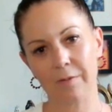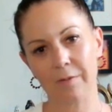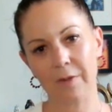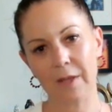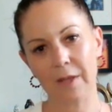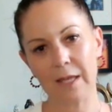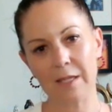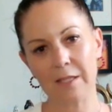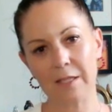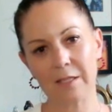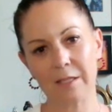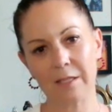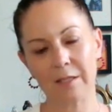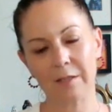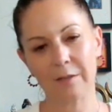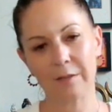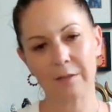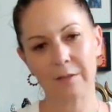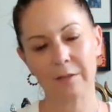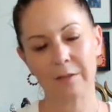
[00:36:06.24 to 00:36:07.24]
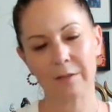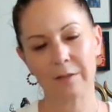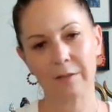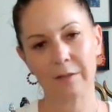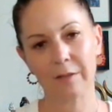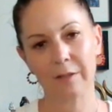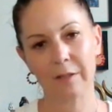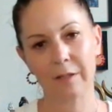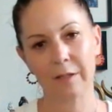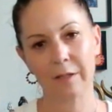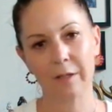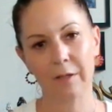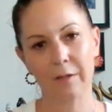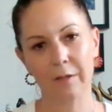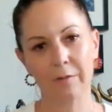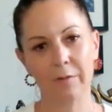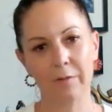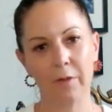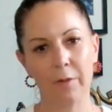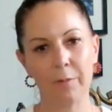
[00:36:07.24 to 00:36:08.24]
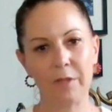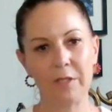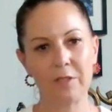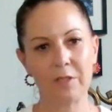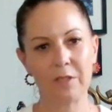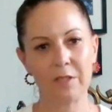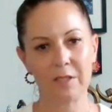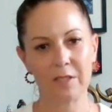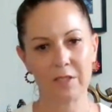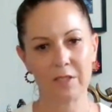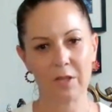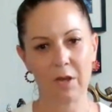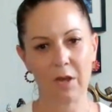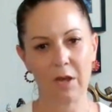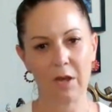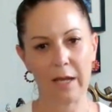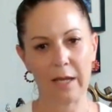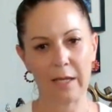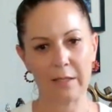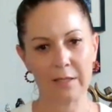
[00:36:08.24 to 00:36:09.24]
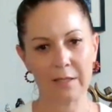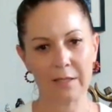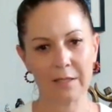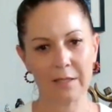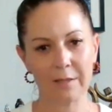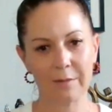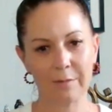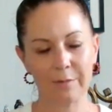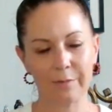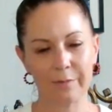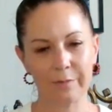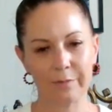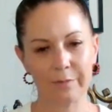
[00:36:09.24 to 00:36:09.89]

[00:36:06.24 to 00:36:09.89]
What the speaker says: the feet flopping to the sides